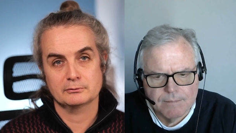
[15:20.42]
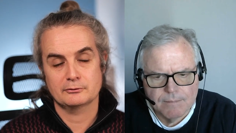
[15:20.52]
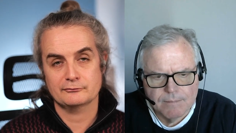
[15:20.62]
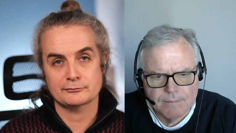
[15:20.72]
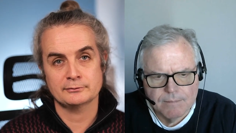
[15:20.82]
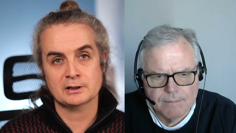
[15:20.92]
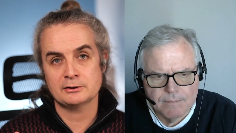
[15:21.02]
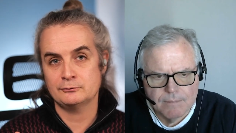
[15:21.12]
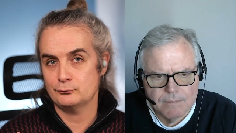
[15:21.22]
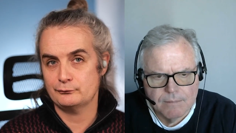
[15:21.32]
Speaker 1: So you can
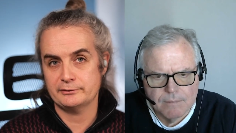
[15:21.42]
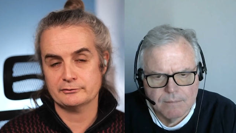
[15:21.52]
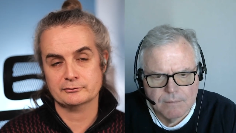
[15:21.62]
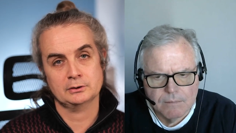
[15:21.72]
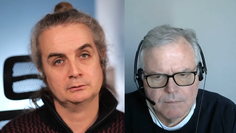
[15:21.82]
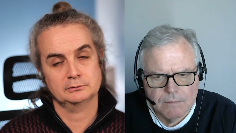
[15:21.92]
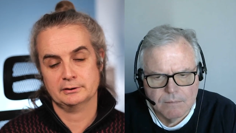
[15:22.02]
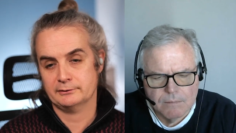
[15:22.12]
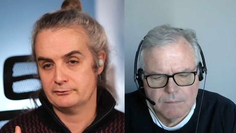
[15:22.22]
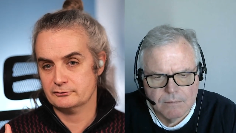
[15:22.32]
use VS Code
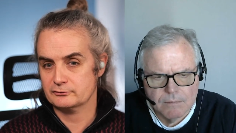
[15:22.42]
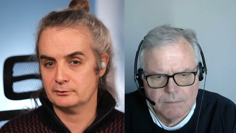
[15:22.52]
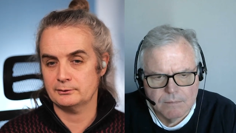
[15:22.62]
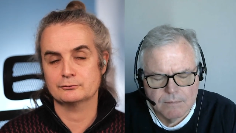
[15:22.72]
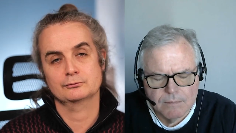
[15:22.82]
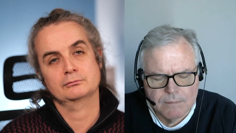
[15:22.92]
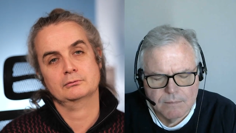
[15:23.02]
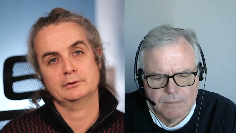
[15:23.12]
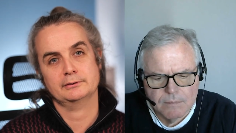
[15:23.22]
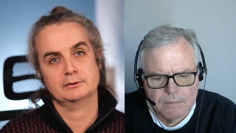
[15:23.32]
and it's just going to
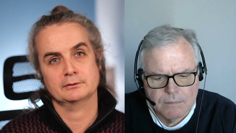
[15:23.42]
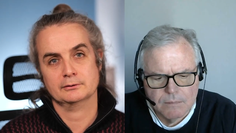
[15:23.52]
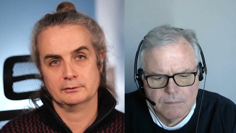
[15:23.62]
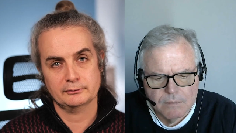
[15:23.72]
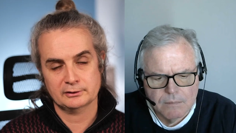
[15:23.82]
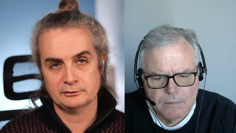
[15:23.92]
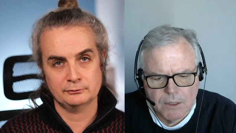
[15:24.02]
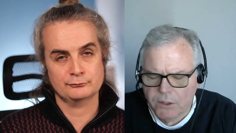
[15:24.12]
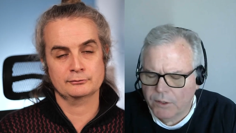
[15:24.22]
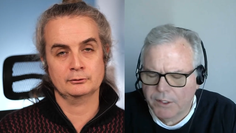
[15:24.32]
work. You can use.
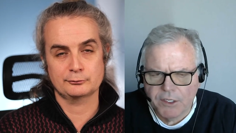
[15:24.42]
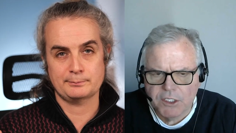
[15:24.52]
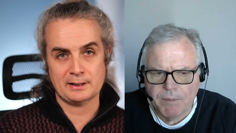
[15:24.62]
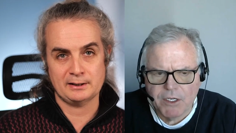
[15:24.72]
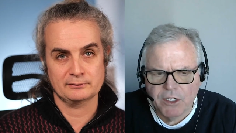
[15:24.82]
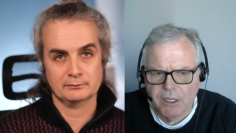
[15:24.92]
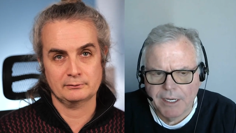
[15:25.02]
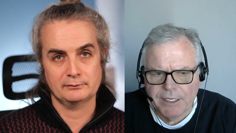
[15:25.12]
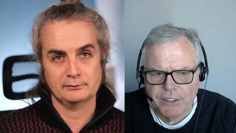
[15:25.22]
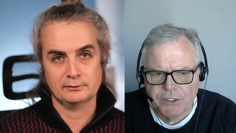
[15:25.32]
Is there anything special or... I
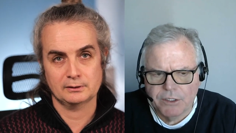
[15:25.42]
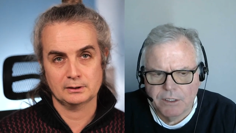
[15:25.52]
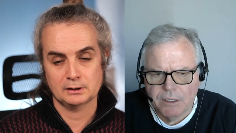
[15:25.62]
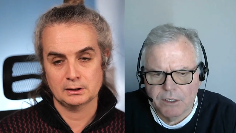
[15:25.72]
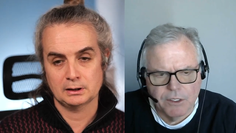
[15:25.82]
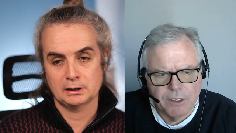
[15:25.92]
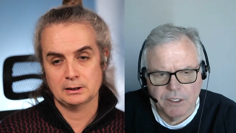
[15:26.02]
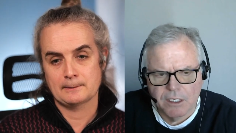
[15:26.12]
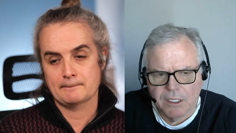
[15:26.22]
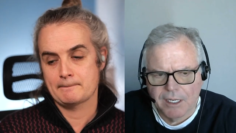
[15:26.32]
need to?
Speaker 2: Is there
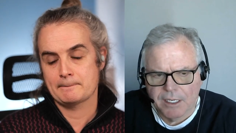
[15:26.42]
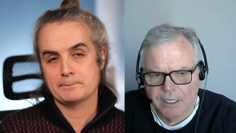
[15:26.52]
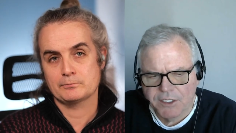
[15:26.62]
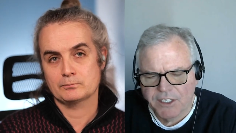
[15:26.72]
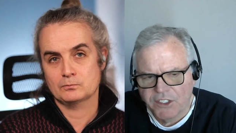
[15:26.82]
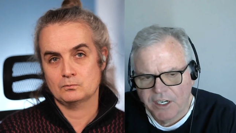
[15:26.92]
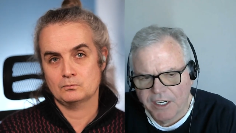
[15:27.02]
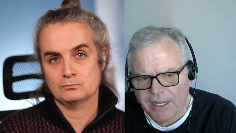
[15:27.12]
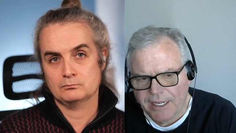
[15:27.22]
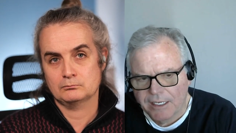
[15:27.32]
anything like an extension I need
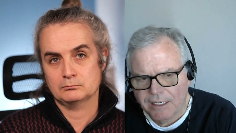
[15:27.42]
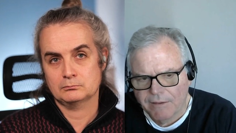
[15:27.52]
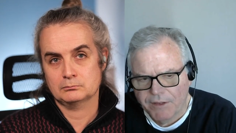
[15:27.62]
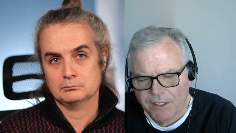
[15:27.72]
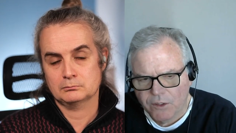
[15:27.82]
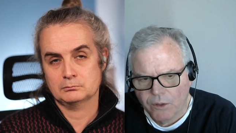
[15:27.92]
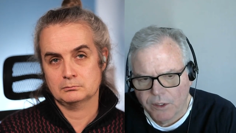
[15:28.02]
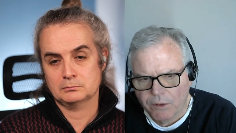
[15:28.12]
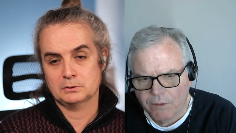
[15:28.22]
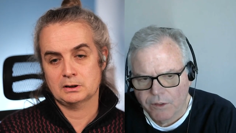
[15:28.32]
to add to VS Code
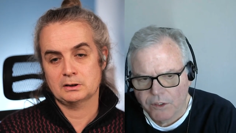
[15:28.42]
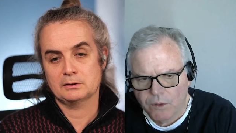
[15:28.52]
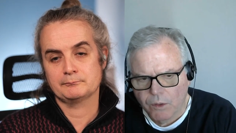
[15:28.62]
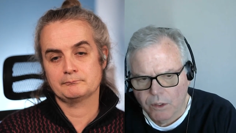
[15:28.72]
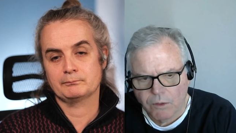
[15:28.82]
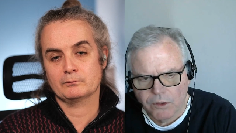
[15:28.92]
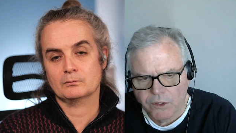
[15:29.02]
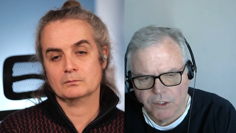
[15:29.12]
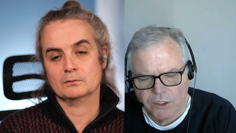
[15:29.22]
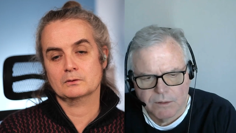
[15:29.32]
in order for this to work, or is it
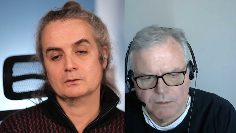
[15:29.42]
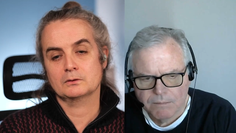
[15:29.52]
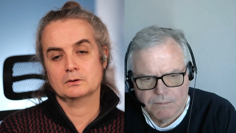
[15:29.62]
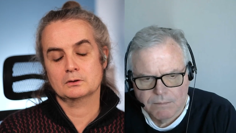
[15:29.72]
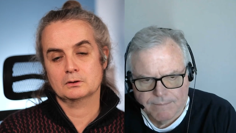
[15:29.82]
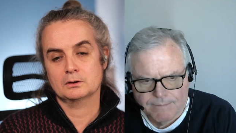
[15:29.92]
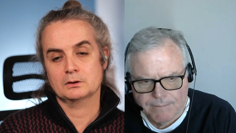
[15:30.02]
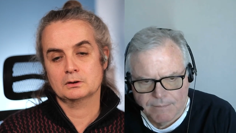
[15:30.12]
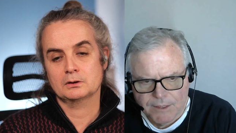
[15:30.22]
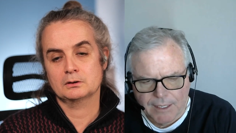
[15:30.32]
just
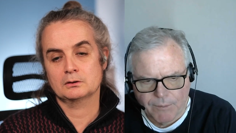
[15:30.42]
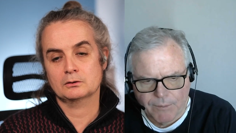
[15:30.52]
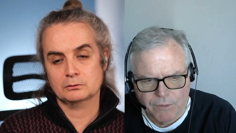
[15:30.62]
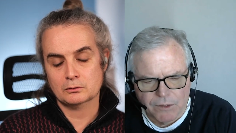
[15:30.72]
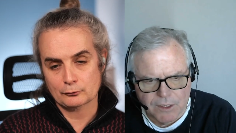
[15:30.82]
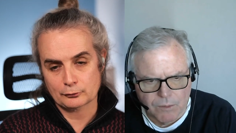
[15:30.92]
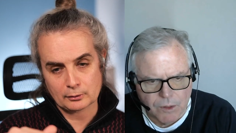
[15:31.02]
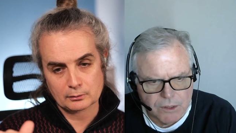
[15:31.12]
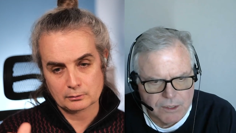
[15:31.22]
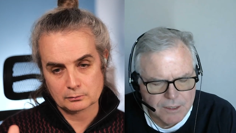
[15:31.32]
set a reference no, the, that
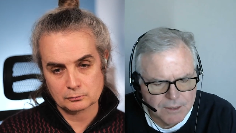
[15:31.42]
works?